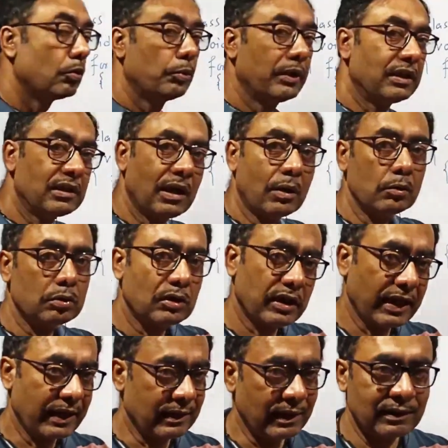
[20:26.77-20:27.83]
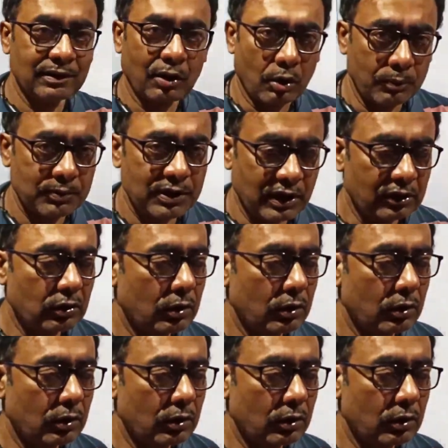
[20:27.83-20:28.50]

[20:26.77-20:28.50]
without creating the object